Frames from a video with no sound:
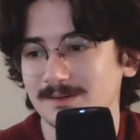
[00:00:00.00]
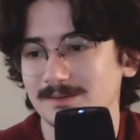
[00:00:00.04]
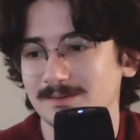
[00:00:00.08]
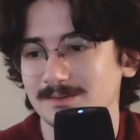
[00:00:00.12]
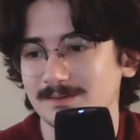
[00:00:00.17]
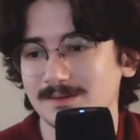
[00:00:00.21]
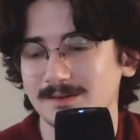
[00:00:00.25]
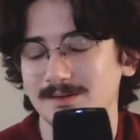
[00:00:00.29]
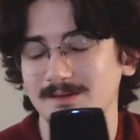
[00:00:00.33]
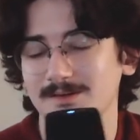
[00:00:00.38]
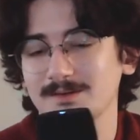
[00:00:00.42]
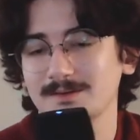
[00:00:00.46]

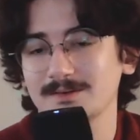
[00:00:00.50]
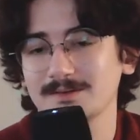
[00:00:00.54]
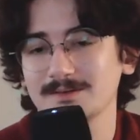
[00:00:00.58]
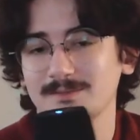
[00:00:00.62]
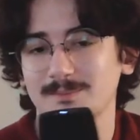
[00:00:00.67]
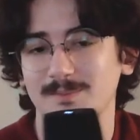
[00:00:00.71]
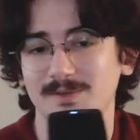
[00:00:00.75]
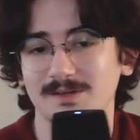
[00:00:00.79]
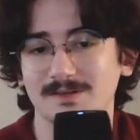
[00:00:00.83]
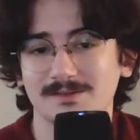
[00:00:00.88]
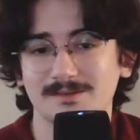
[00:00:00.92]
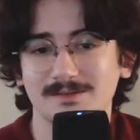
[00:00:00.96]
You get a
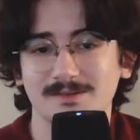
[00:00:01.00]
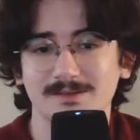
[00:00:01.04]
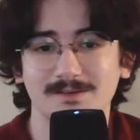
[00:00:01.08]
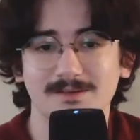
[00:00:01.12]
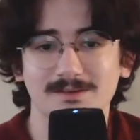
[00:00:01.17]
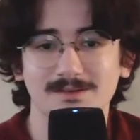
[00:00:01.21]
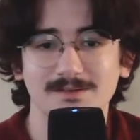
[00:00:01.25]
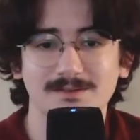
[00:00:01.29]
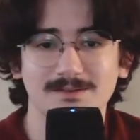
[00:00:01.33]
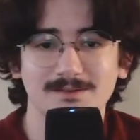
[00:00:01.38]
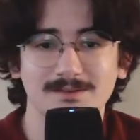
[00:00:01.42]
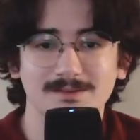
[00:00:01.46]
USB
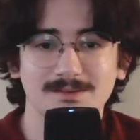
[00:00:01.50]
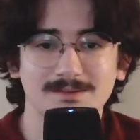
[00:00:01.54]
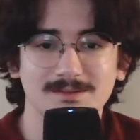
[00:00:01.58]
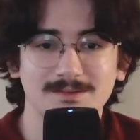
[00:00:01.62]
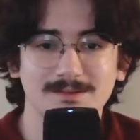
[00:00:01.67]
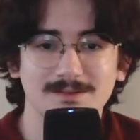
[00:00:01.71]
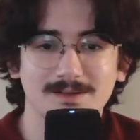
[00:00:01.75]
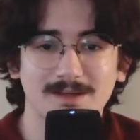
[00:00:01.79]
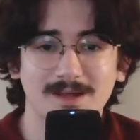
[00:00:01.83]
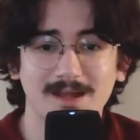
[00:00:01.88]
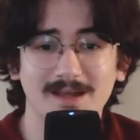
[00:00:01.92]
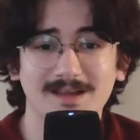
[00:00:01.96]
extender
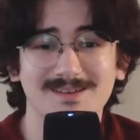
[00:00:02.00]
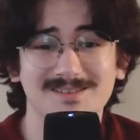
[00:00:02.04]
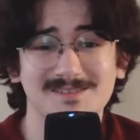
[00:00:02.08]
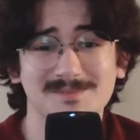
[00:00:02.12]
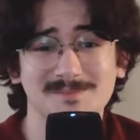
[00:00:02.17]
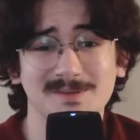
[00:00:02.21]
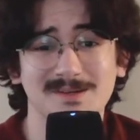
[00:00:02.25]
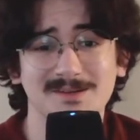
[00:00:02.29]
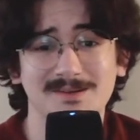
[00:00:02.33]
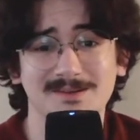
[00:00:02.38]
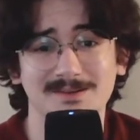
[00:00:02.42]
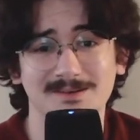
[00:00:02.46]
and a
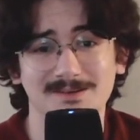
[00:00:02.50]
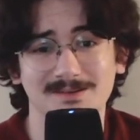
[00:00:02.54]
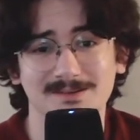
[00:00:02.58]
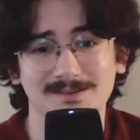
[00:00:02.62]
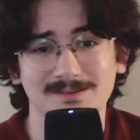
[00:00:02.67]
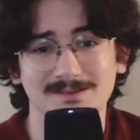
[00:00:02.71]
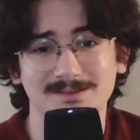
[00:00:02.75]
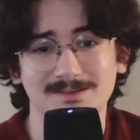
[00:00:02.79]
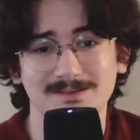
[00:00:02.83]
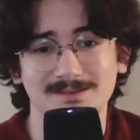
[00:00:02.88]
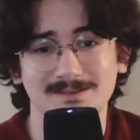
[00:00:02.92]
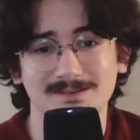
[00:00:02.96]
speaker
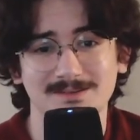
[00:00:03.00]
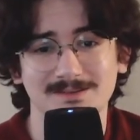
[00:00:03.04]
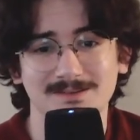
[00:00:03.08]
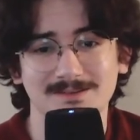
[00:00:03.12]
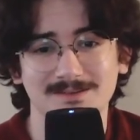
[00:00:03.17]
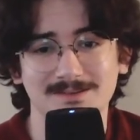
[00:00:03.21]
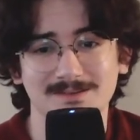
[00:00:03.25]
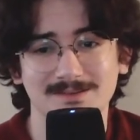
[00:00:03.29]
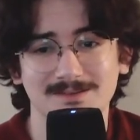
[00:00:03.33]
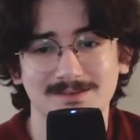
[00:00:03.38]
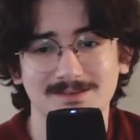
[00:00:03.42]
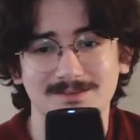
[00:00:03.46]

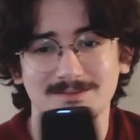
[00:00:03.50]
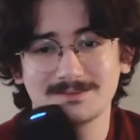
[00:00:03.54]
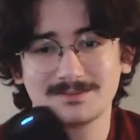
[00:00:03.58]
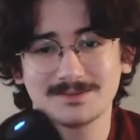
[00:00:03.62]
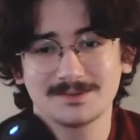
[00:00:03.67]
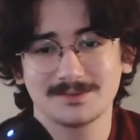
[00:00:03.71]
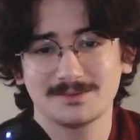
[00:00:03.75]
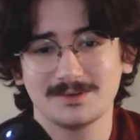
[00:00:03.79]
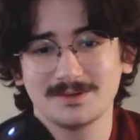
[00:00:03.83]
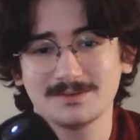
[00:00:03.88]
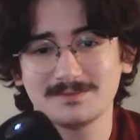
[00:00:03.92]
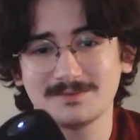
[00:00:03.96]
for
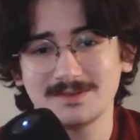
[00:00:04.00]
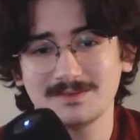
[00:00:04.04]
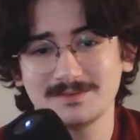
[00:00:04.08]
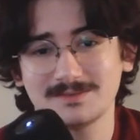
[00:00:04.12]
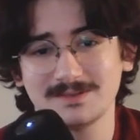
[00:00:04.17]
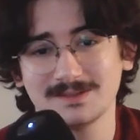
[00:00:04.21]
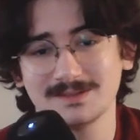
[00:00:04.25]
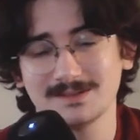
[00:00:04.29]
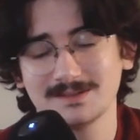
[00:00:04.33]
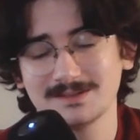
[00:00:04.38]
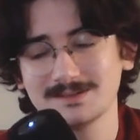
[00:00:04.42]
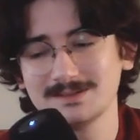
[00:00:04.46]

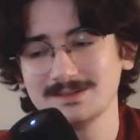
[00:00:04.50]
$12.50.